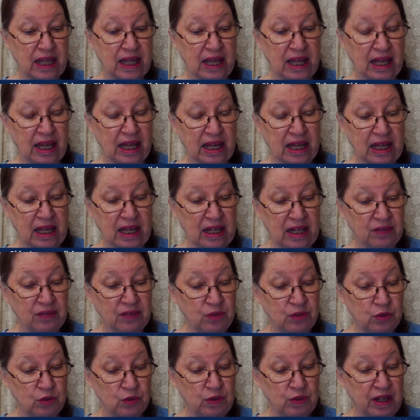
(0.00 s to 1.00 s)
And
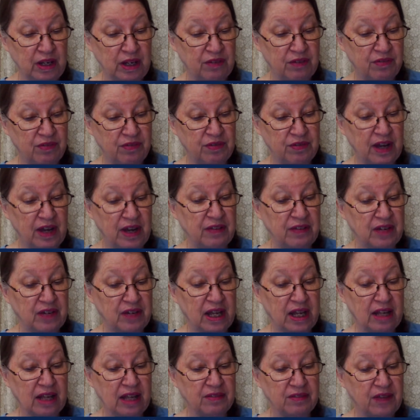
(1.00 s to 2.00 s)
if you read 5
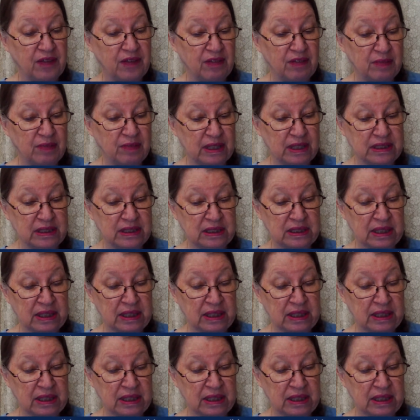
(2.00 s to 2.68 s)
minutes